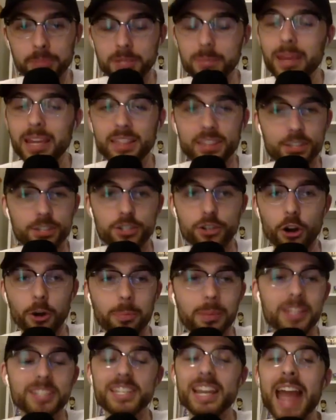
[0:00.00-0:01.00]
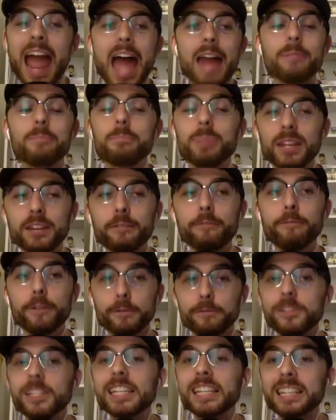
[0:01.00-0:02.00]
to make this start because it hadn't been
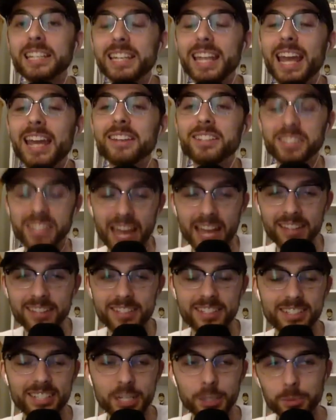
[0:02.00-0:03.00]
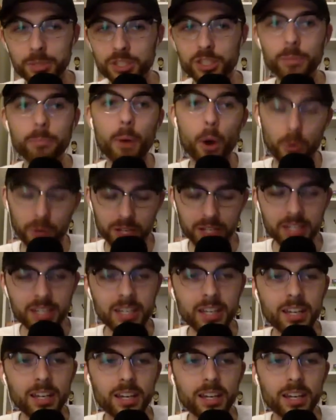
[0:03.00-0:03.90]
15 days yet since he was demoted,